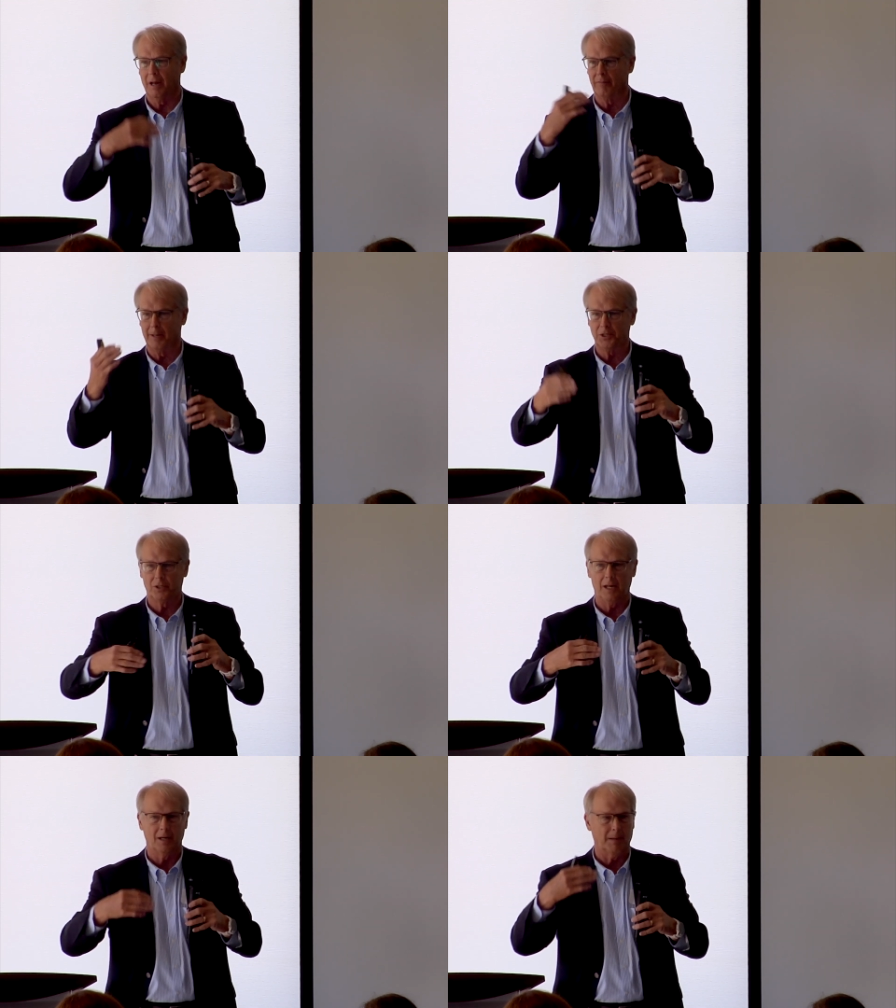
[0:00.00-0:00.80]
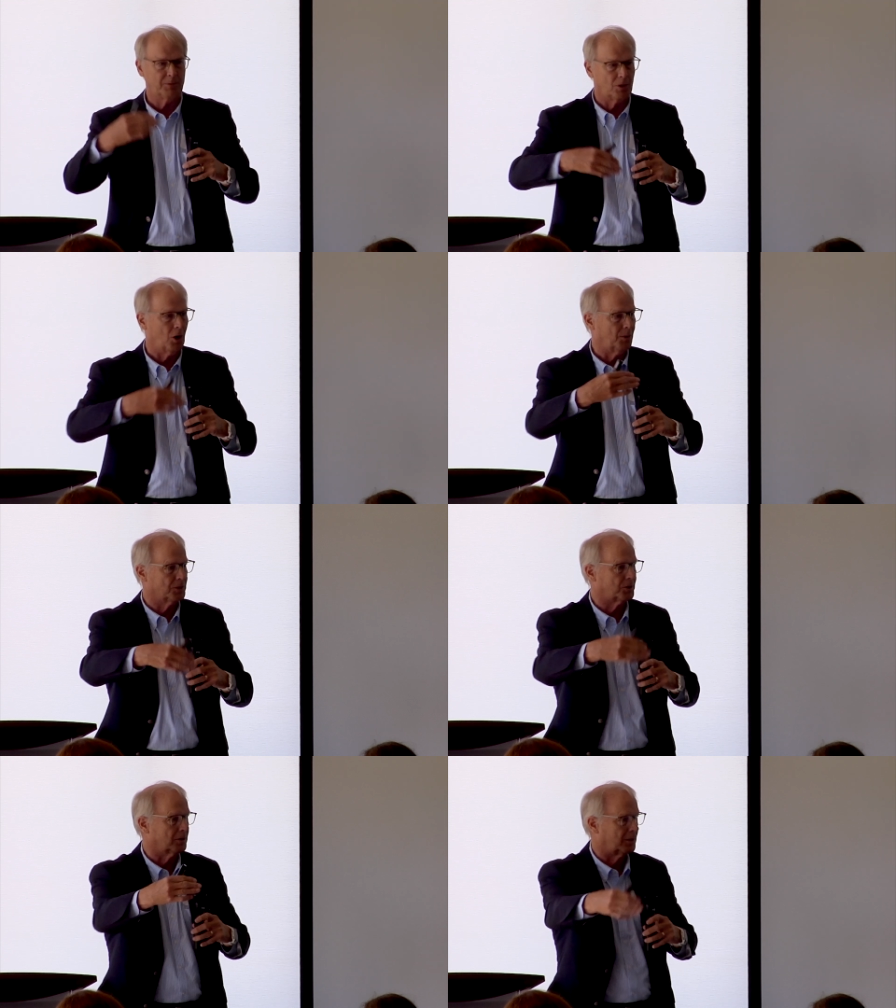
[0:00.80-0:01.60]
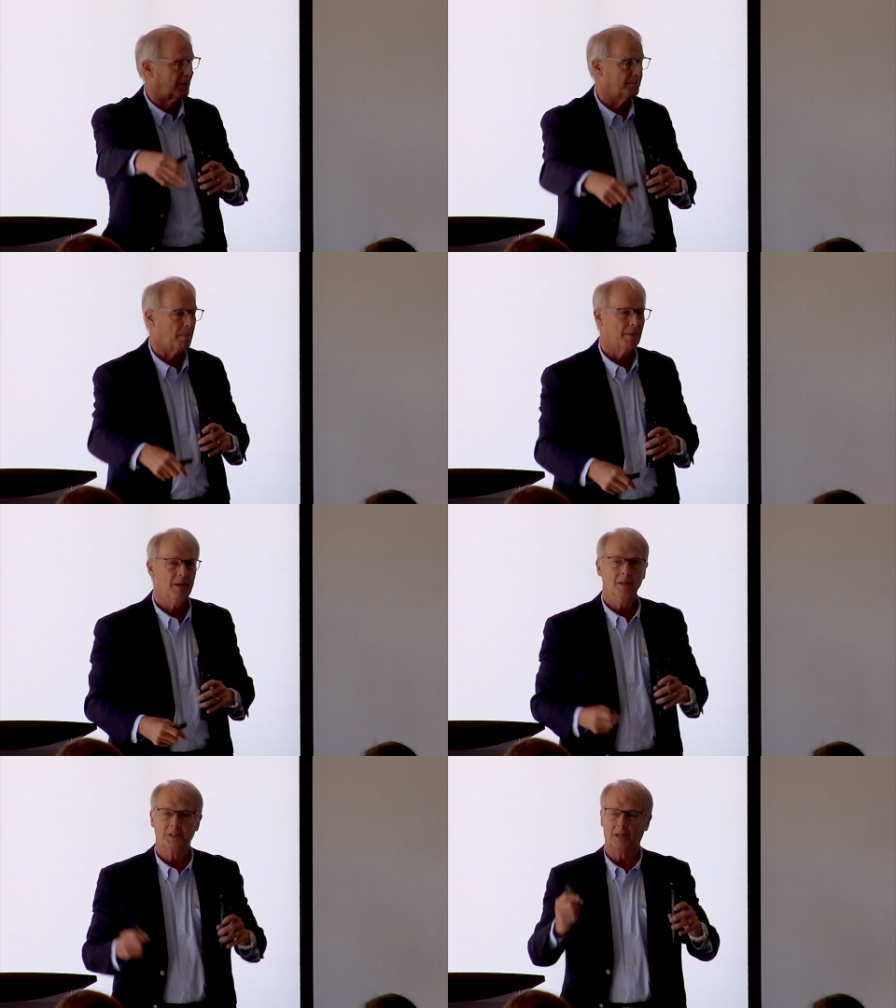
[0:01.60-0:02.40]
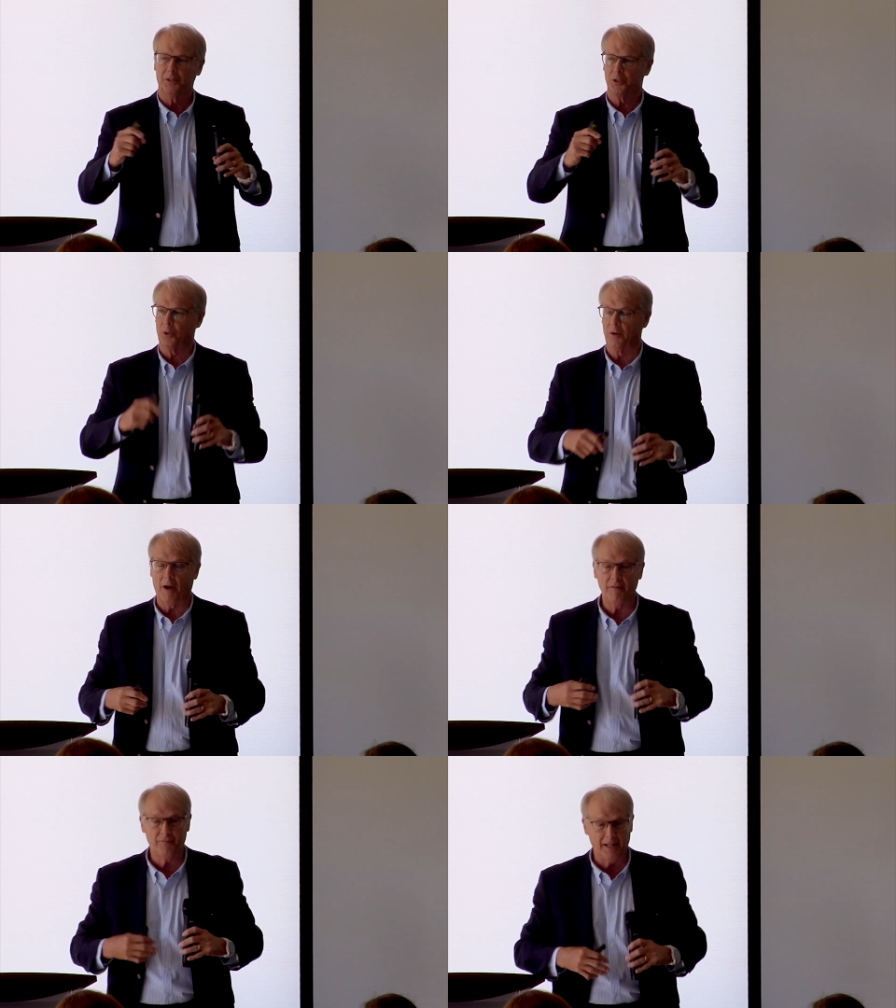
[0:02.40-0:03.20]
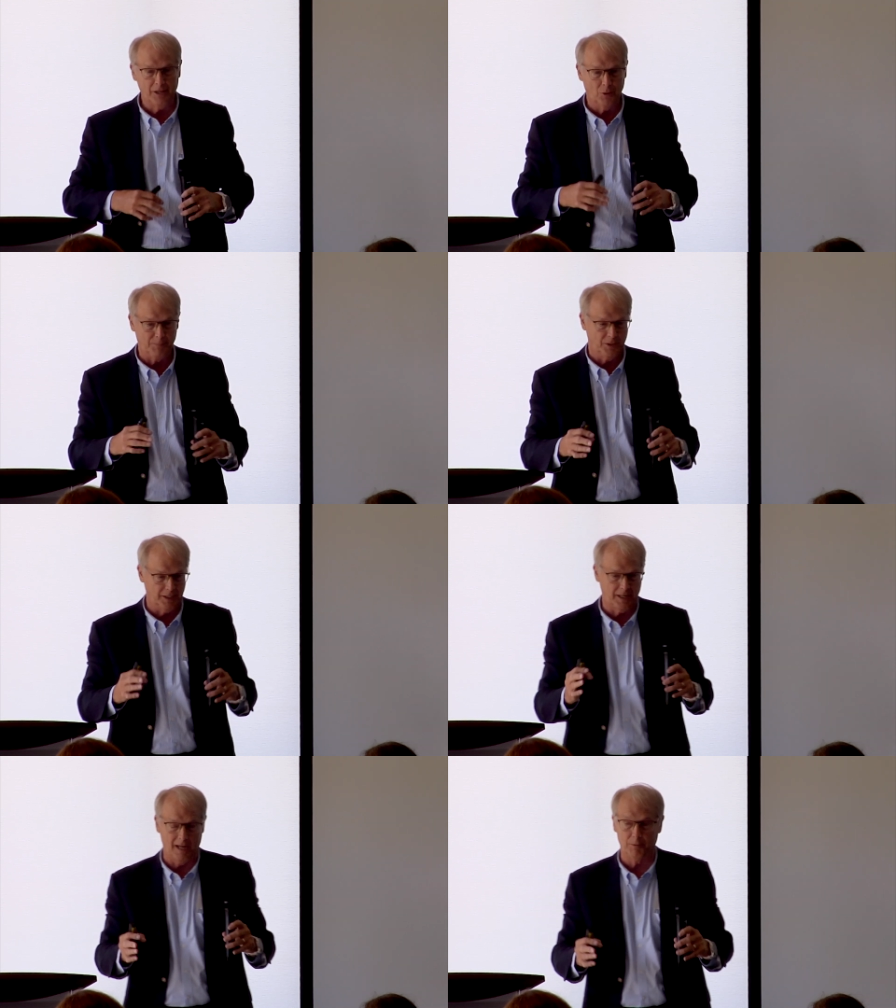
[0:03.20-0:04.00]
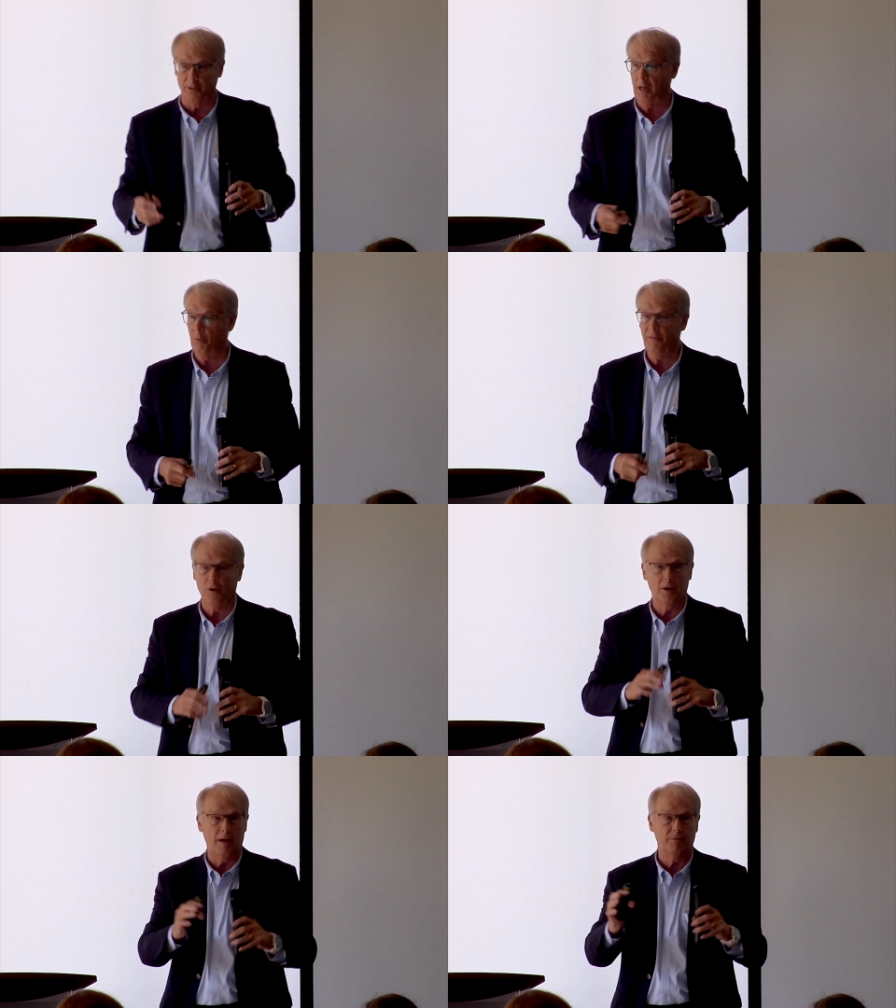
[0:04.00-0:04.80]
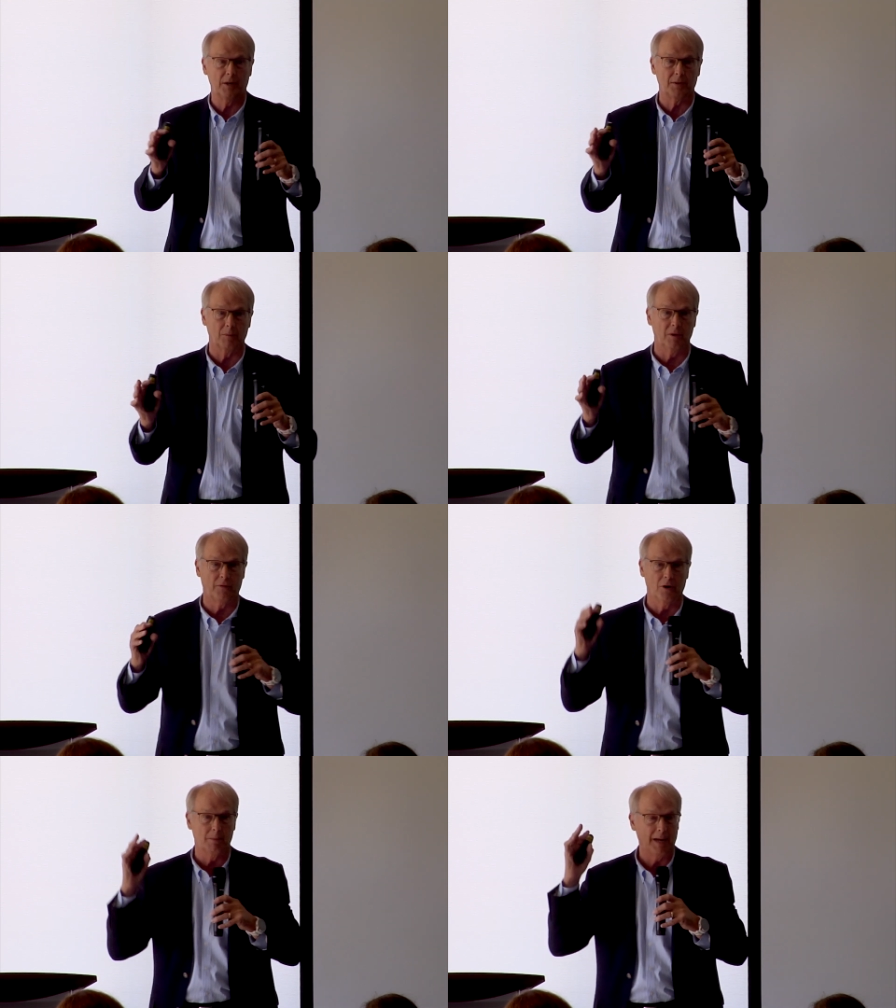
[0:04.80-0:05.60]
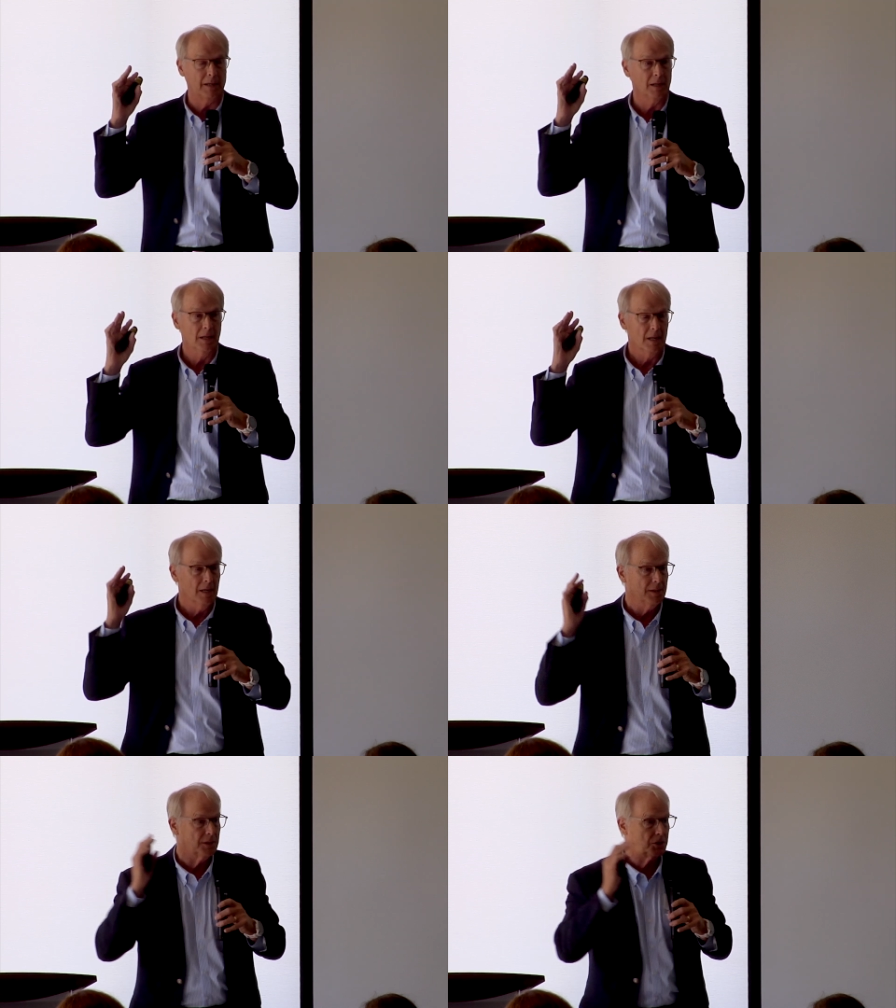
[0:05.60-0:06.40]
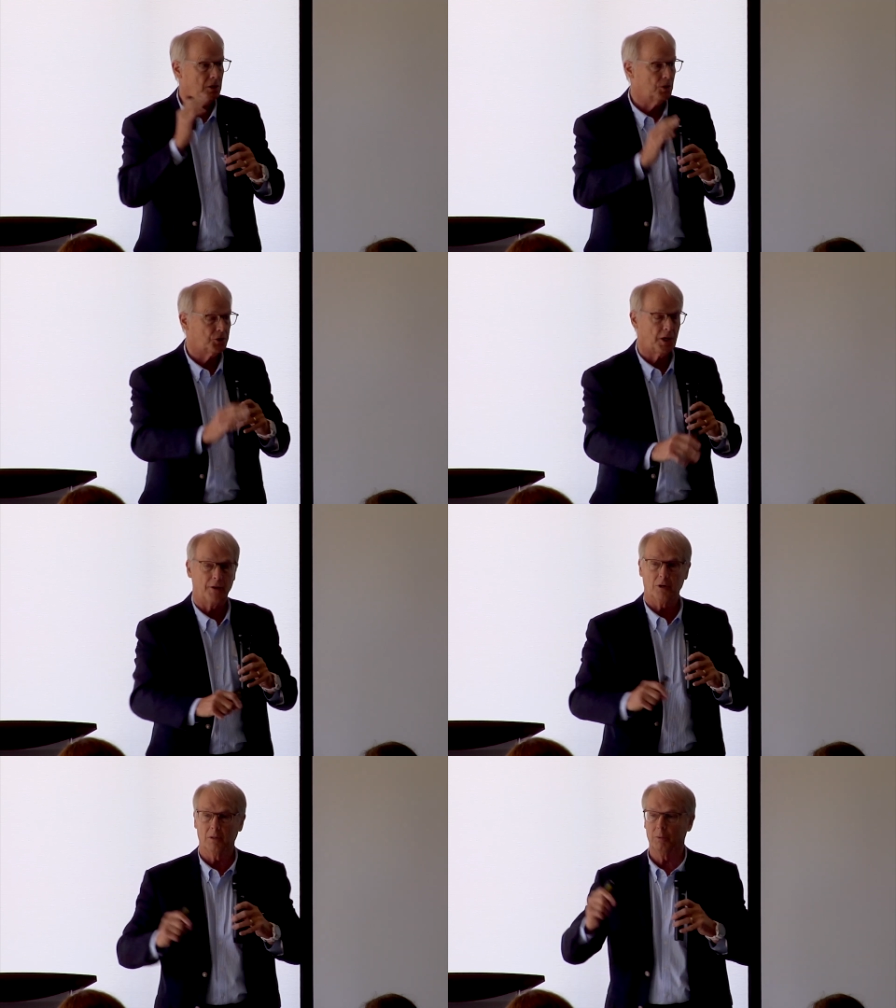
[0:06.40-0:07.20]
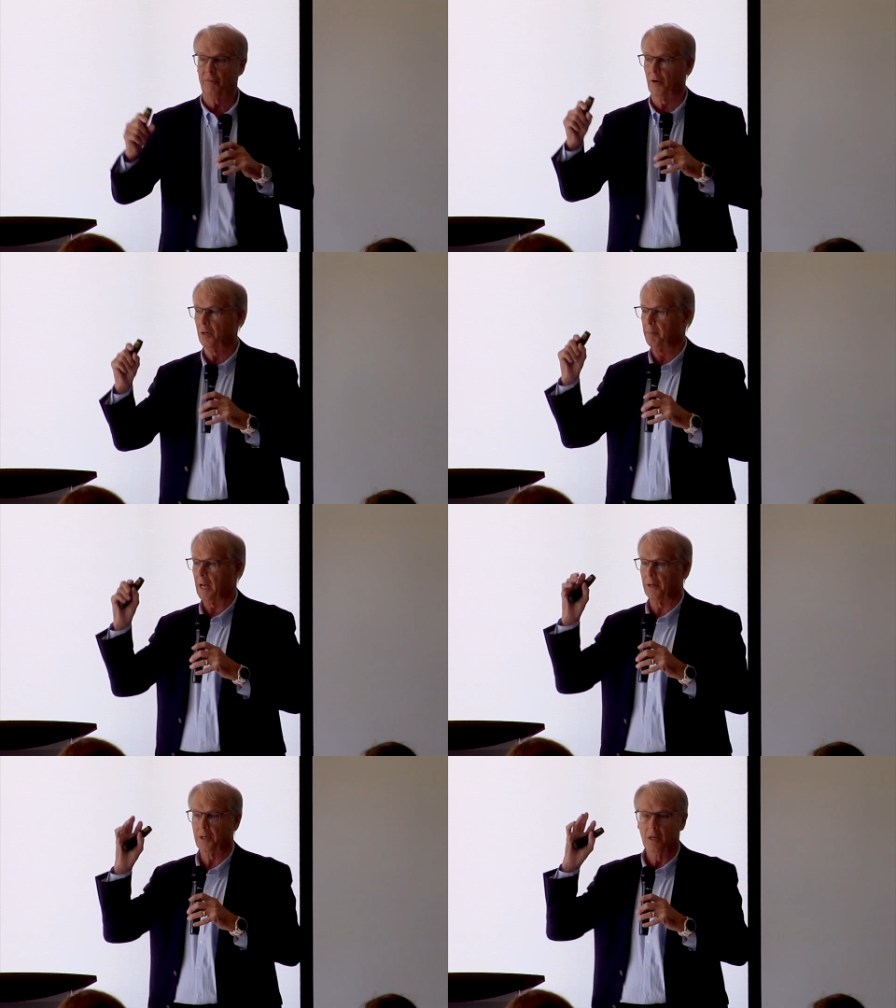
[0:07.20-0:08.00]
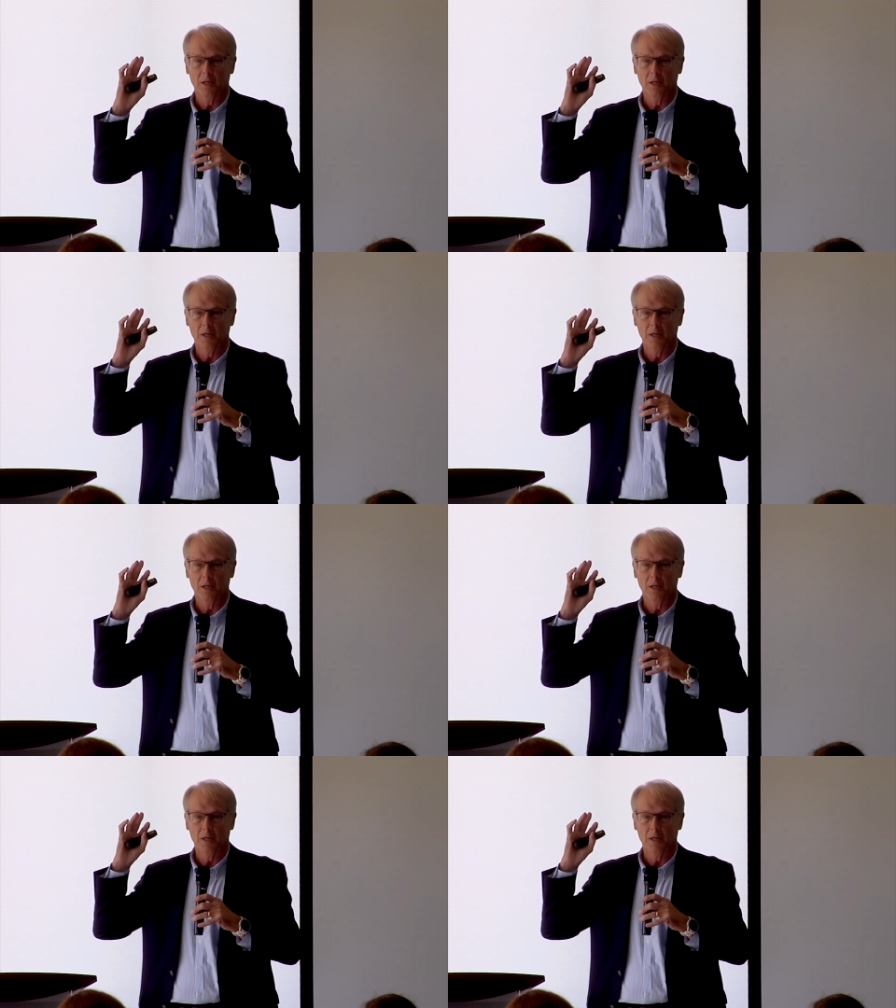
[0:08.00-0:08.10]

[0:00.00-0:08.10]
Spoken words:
Everybody's teed up to go at a certain time, telling the story. I finally go up to the table. Now, we've heard everything. We've heard about the senior center, and we've heard about